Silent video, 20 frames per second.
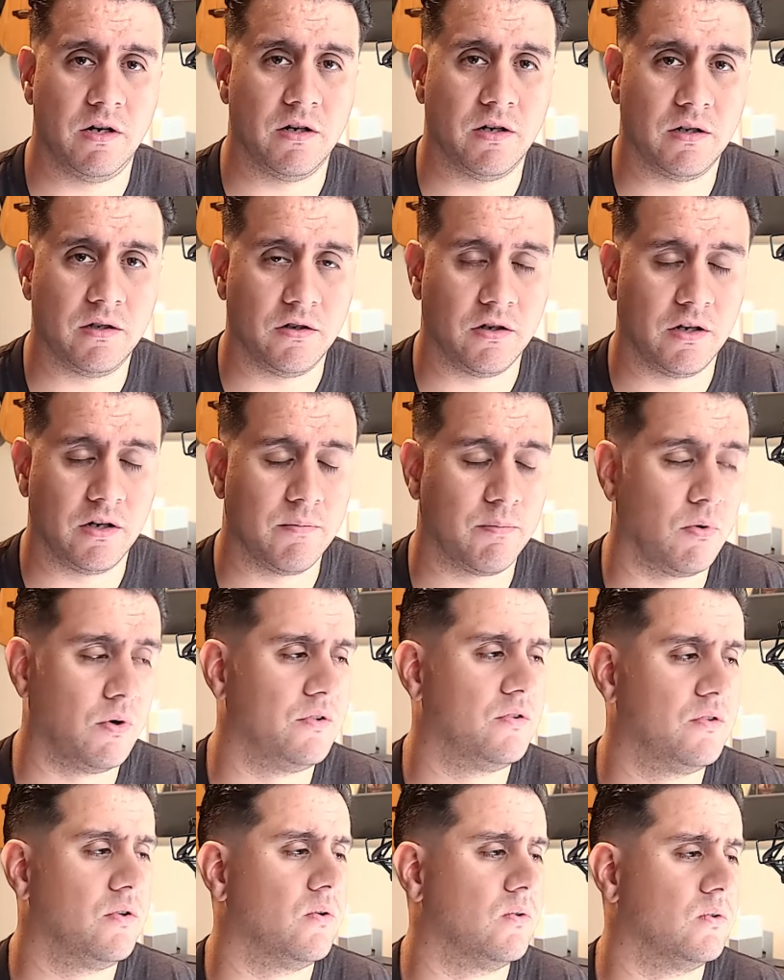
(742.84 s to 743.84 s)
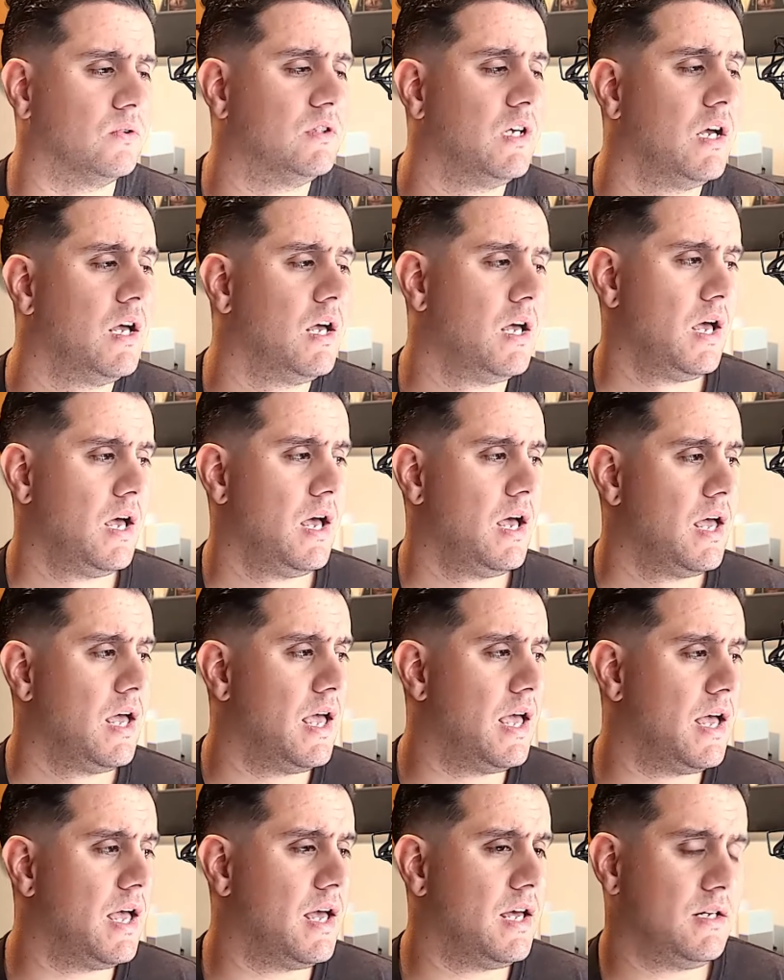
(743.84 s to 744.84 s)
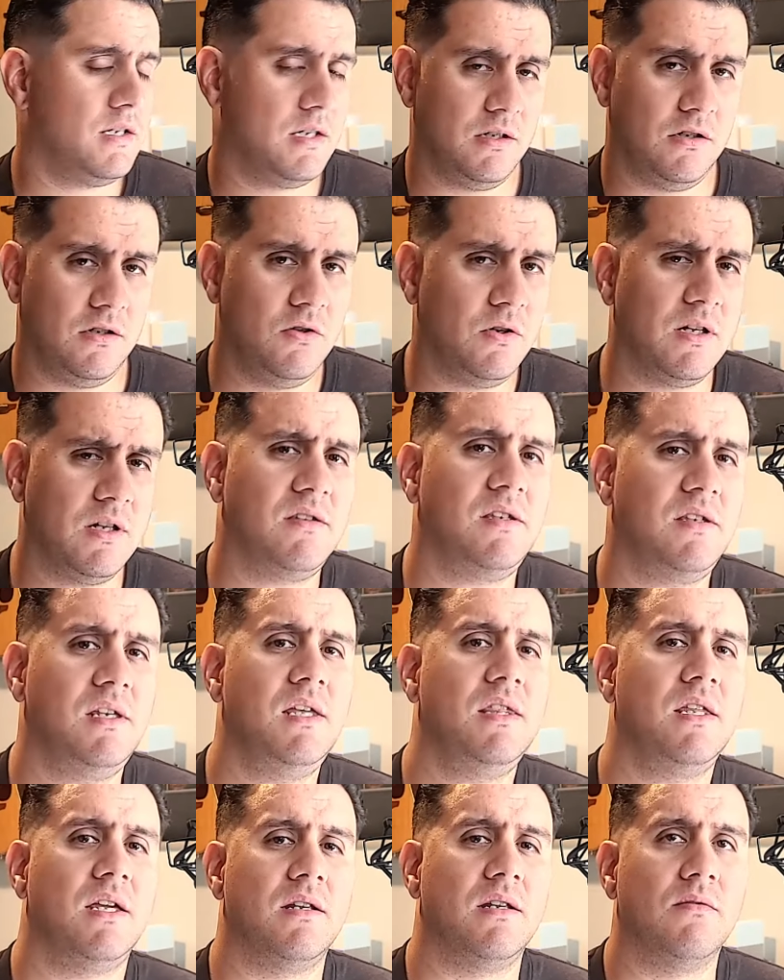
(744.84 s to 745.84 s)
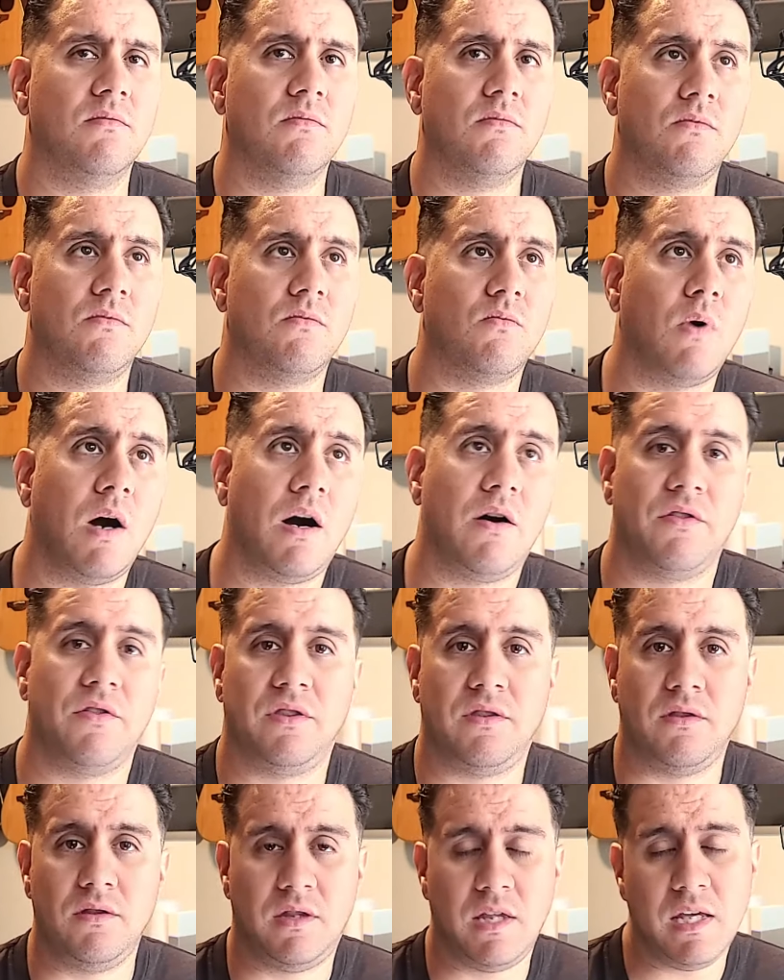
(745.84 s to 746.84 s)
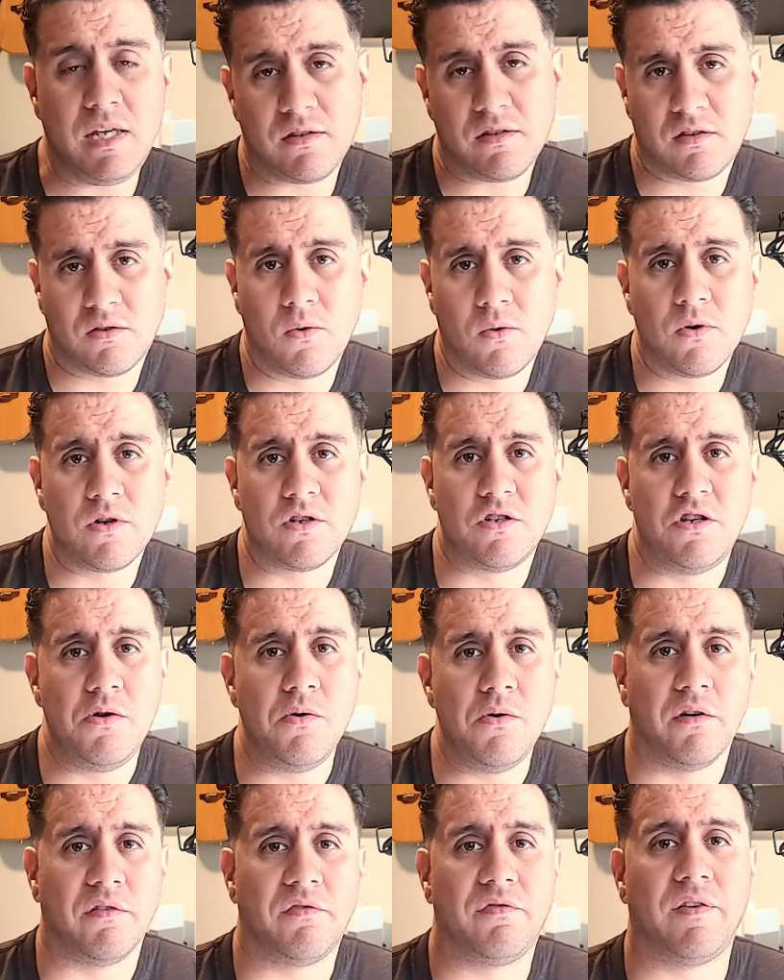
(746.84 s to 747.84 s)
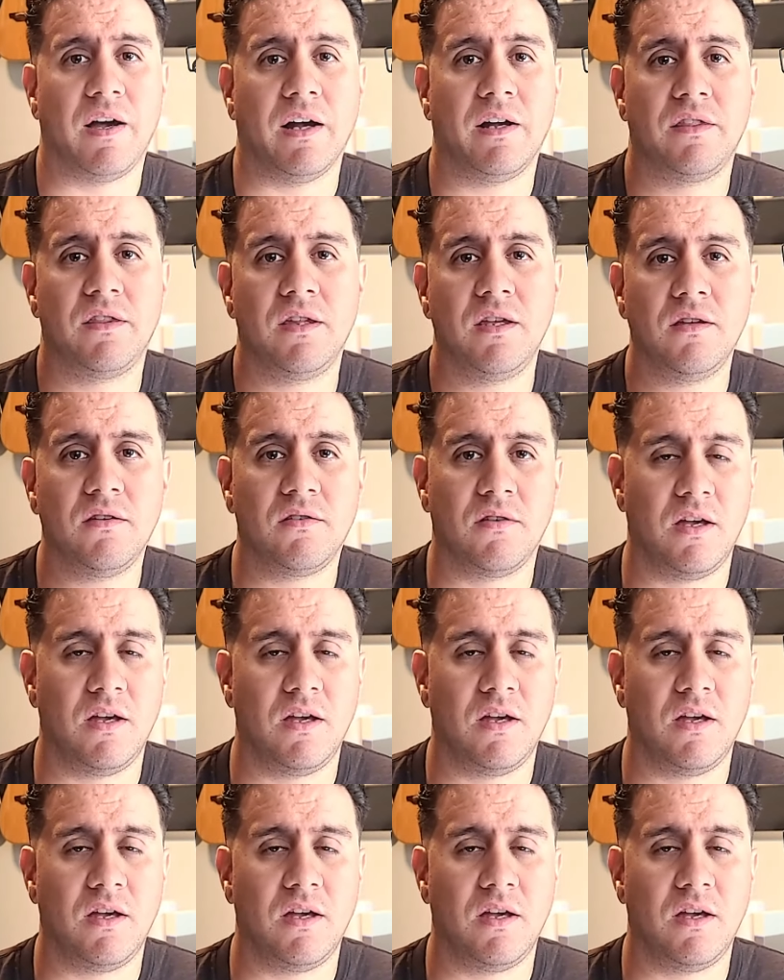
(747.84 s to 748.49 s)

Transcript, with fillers: your, your hit point totals. And you can see that while these scores do affect things,